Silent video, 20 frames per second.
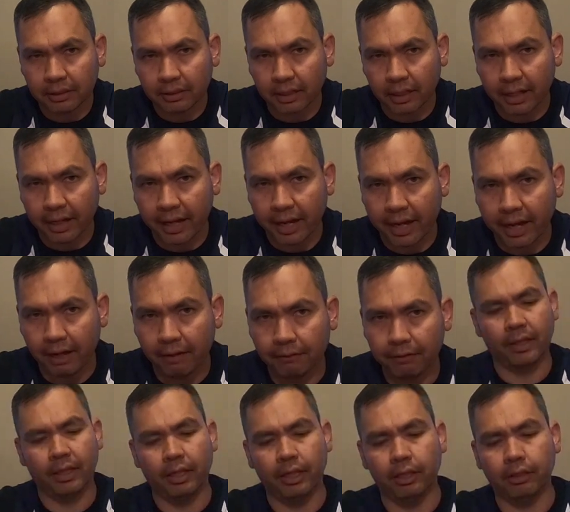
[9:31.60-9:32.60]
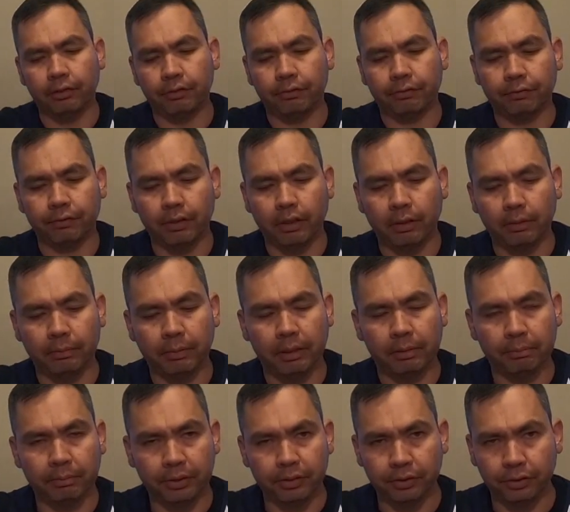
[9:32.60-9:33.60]
that I have is from
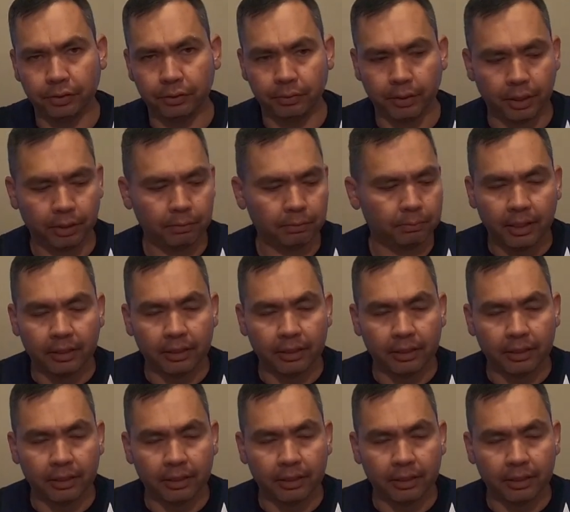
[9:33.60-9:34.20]
Mizuno,